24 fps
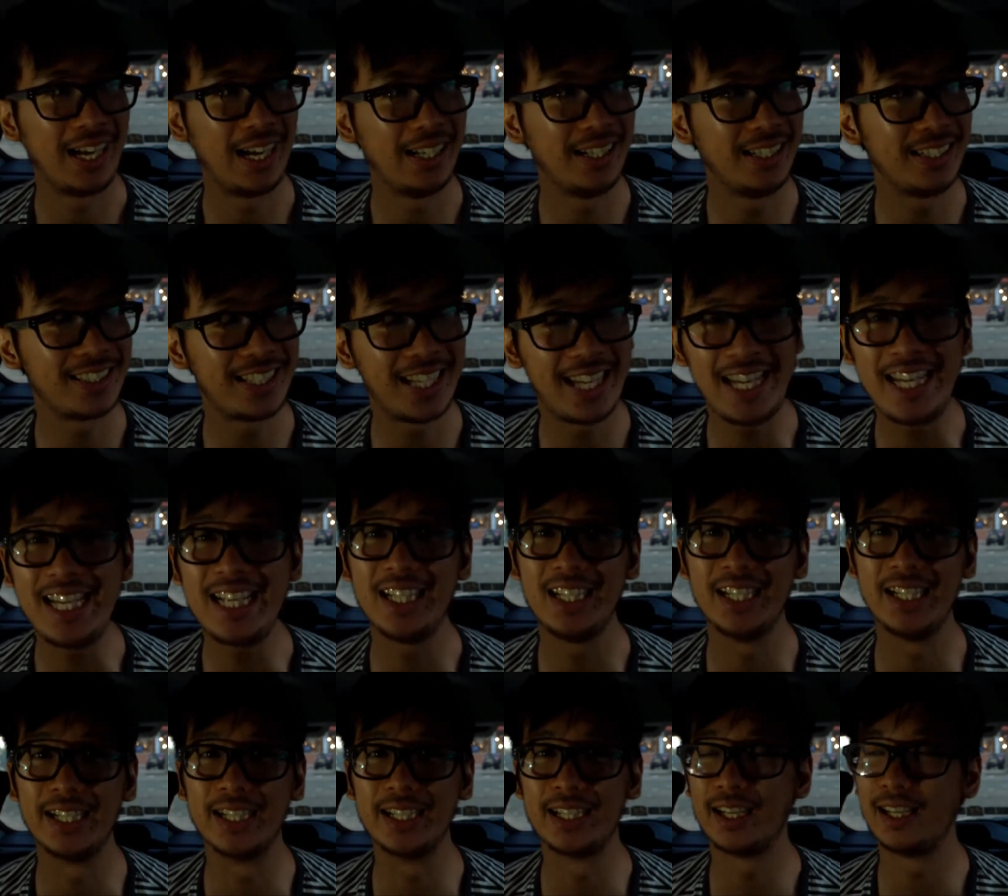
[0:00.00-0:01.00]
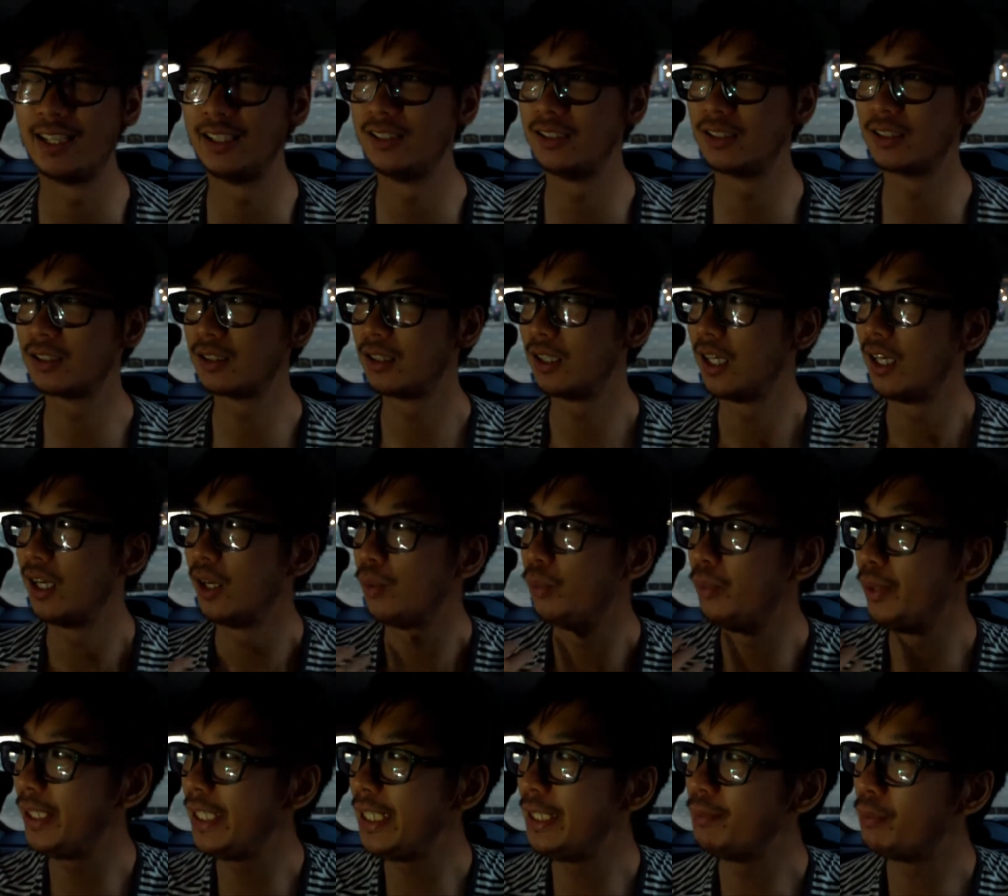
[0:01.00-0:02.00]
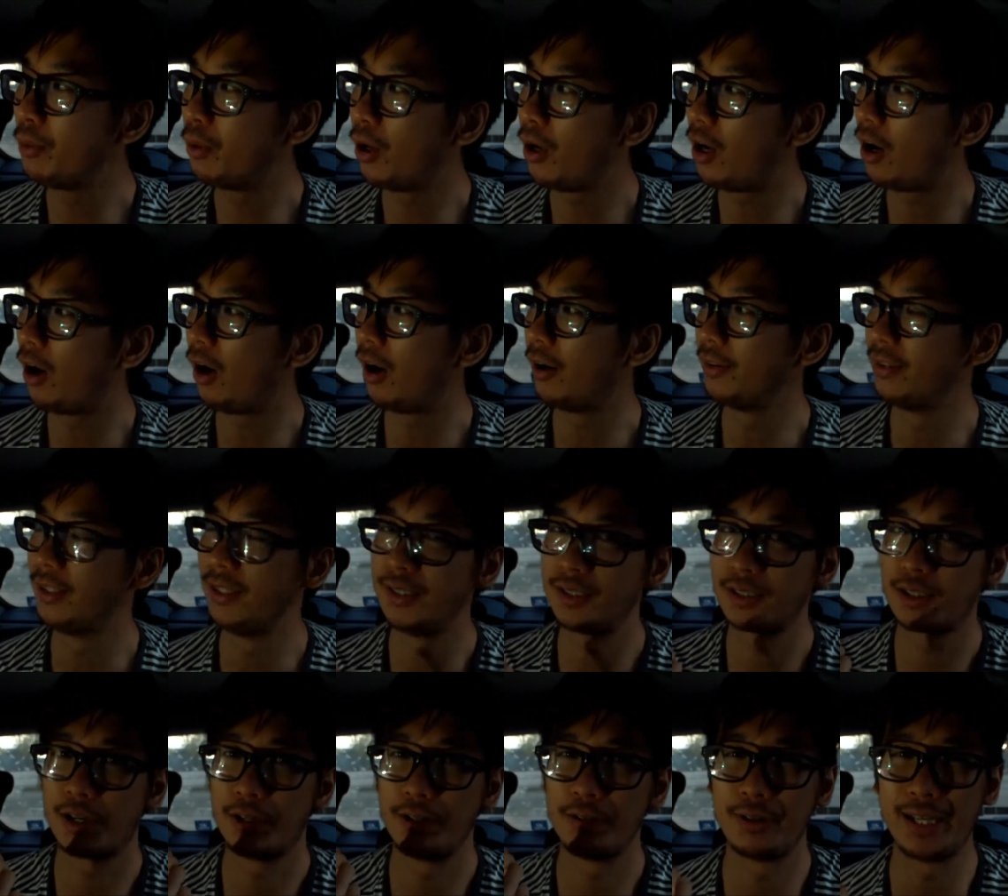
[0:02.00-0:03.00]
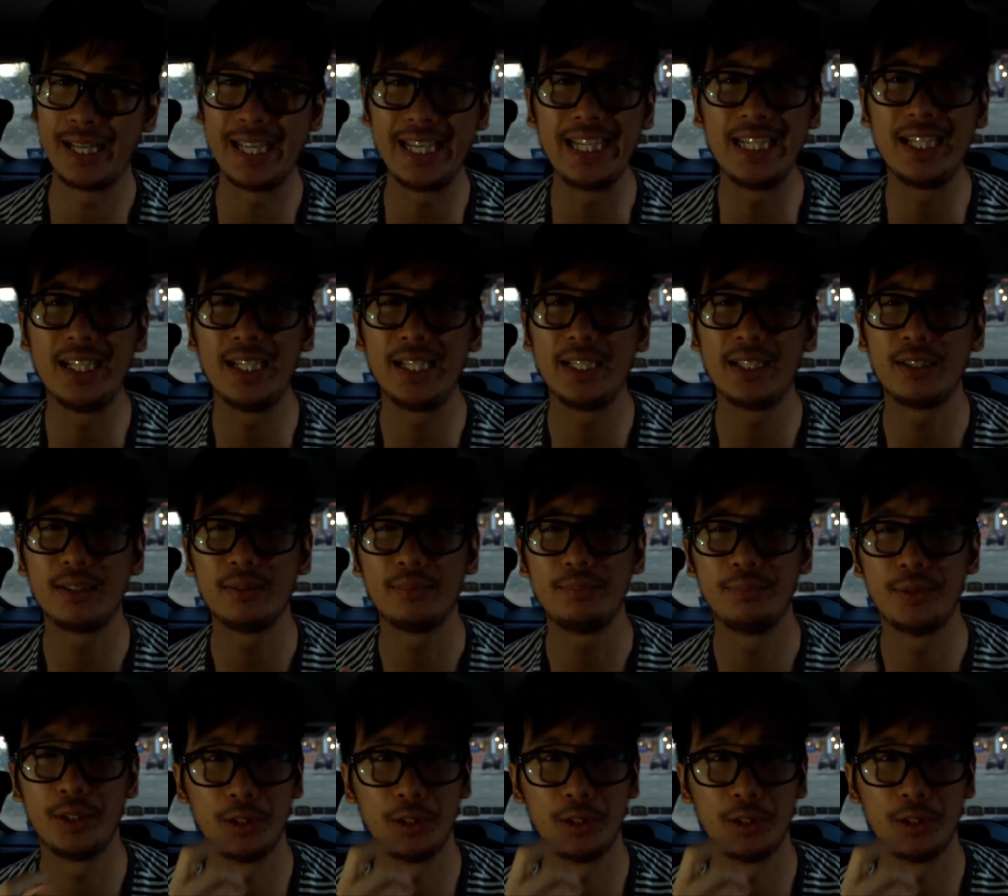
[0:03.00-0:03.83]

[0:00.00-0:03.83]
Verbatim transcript: And it's healing, and we need more art that is kind of healing.